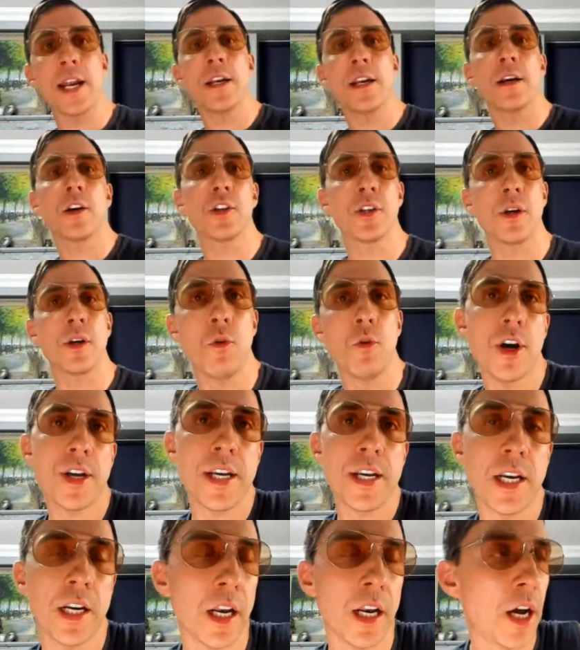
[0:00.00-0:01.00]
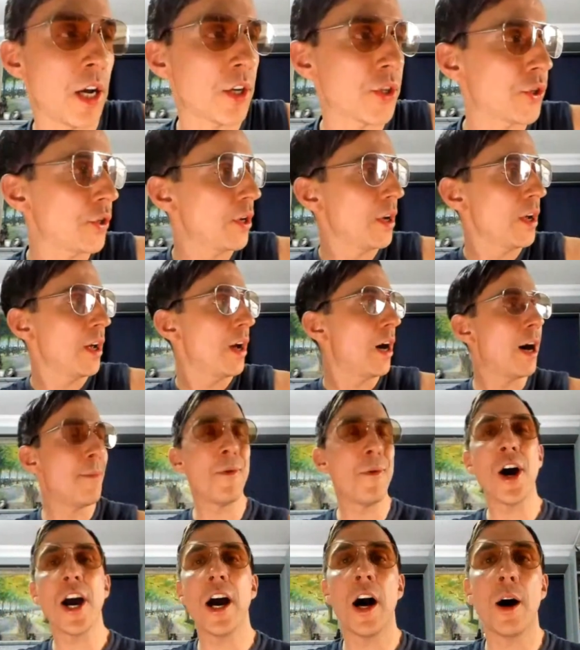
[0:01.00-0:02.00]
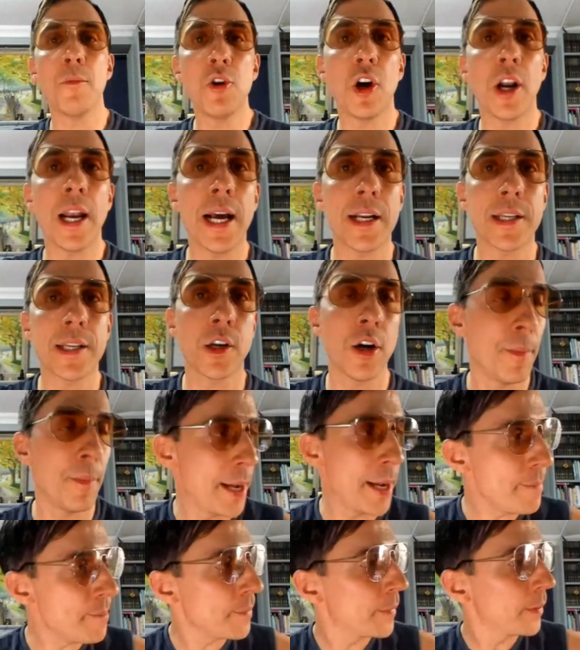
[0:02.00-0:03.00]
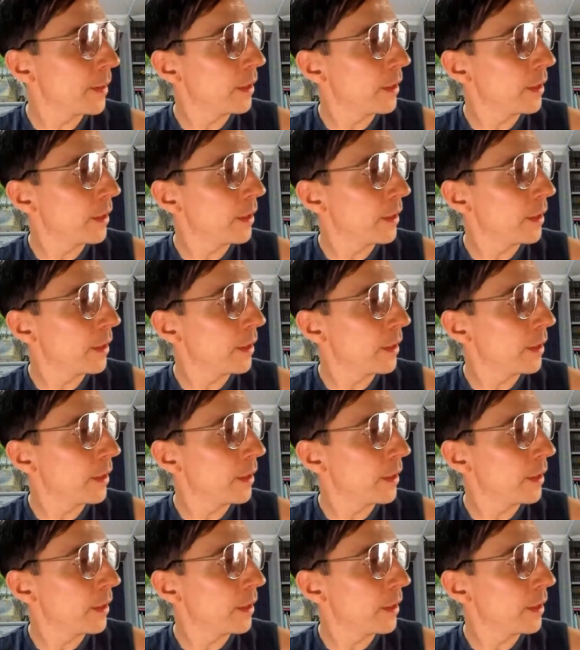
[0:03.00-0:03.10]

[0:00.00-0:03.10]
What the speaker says: that because I'm working class, I'm not allowed to comment.